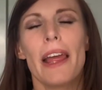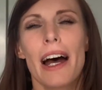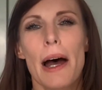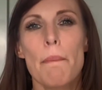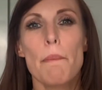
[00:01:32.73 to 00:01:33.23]

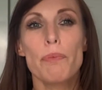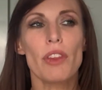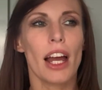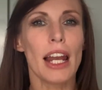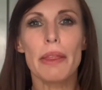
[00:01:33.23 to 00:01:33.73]
um,
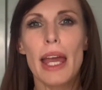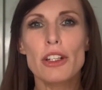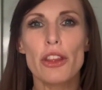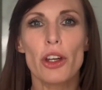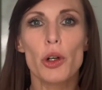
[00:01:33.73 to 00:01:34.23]
and at the
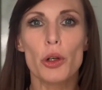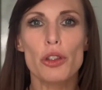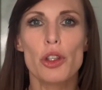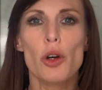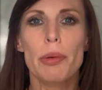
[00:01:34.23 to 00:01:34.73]
end of the
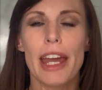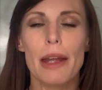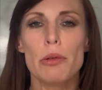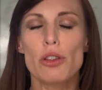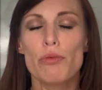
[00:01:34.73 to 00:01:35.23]
course, you'll be
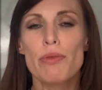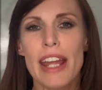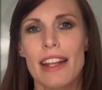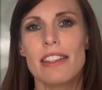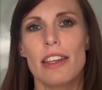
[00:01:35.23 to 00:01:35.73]
able to
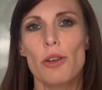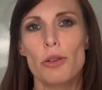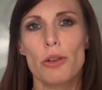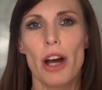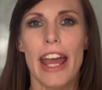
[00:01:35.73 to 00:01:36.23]
re-enter
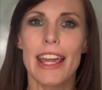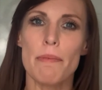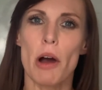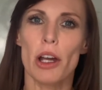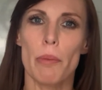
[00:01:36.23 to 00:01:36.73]
your AE
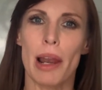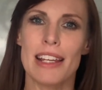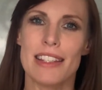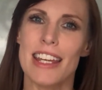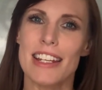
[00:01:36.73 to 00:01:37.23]

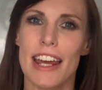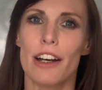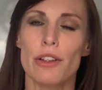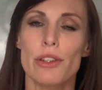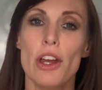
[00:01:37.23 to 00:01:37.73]
Marketplace
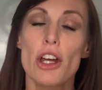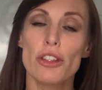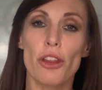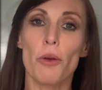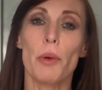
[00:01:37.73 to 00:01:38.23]
details
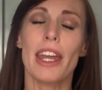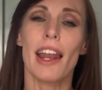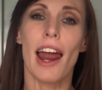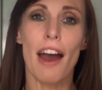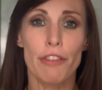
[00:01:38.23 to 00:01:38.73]
so that we
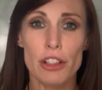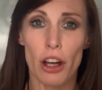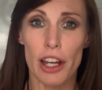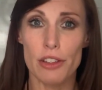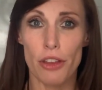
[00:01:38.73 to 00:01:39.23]
can
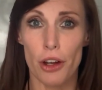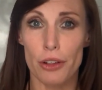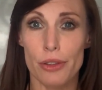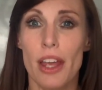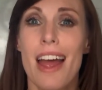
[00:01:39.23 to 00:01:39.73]
advertise
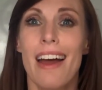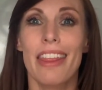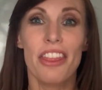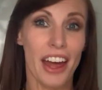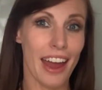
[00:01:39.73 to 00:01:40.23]
those.
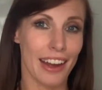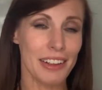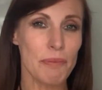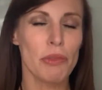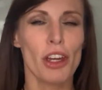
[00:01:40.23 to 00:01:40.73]
Then
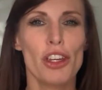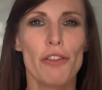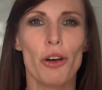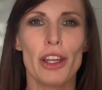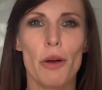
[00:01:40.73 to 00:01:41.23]
you've
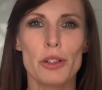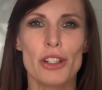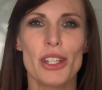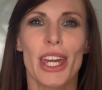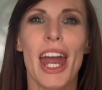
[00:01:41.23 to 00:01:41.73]
got the
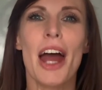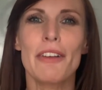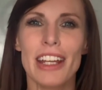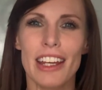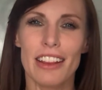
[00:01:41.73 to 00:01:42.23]
option to
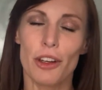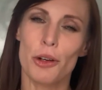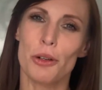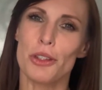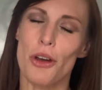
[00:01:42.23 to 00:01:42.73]
carry the
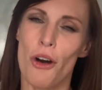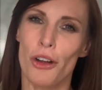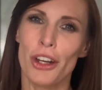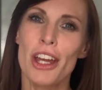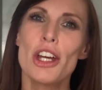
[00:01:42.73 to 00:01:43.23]
course
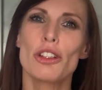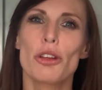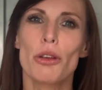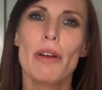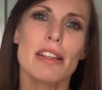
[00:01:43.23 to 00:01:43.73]
on,
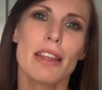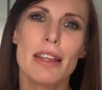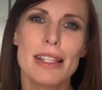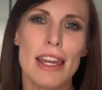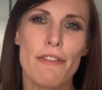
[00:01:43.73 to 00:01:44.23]
do the rest of the
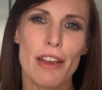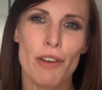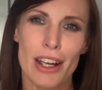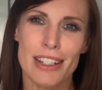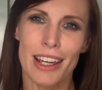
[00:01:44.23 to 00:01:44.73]
CV
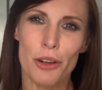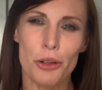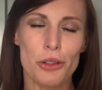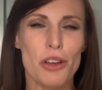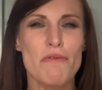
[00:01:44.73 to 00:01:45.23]
writing
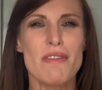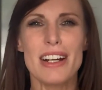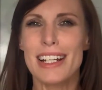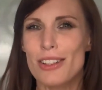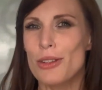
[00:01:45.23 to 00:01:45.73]
course, and
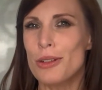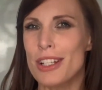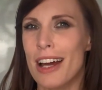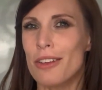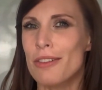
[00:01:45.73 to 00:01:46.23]
really
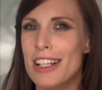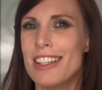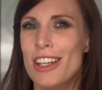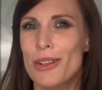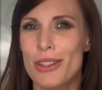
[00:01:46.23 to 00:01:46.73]
sort out the rest
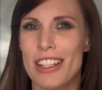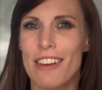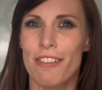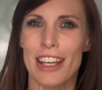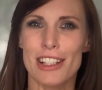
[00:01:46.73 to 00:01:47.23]
of your
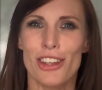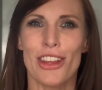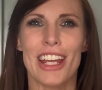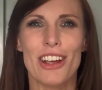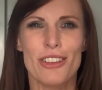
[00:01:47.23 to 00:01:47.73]
CV so
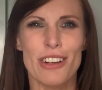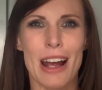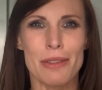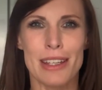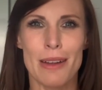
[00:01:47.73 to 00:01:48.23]
that it
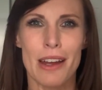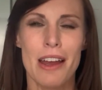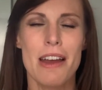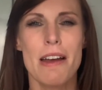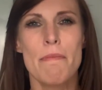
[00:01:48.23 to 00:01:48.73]
grabs the
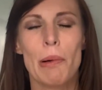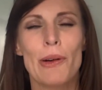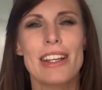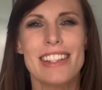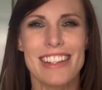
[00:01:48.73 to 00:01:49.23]

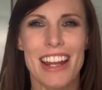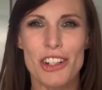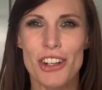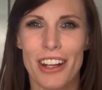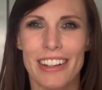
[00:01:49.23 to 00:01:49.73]
employers'
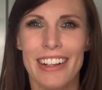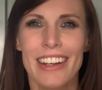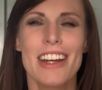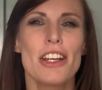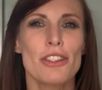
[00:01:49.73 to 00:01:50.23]
attention.
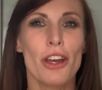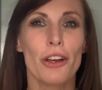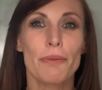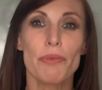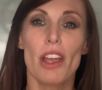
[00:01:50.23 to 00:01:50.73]

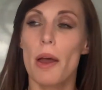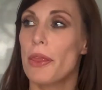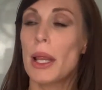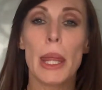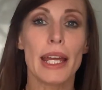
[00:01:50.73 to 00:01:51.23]
So
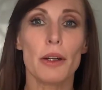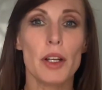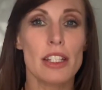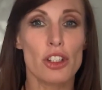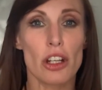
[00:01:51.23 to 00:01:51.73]
the link
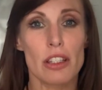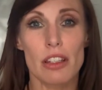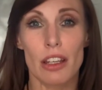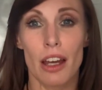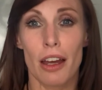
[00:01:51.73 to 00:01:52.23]
is
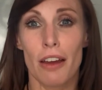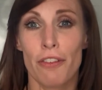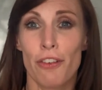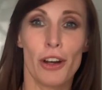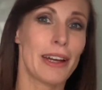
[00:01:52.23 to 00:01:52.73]
just uh,
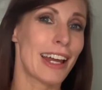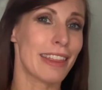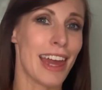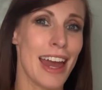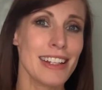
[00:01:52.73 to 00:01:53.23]
following at
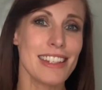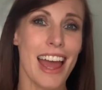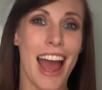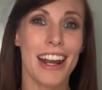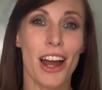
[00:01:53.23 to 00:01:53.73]
the end,
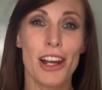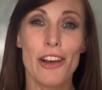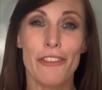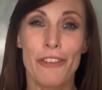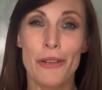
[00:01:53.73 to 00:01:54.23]
and I
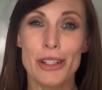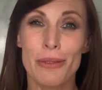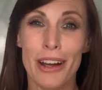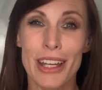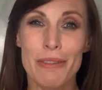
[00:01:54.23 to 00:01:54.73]
look forward to
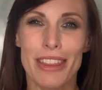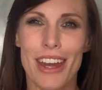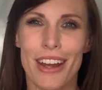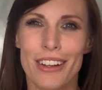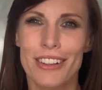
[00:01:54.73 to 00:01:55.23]
working with
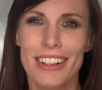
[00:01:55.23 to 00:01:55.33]
you.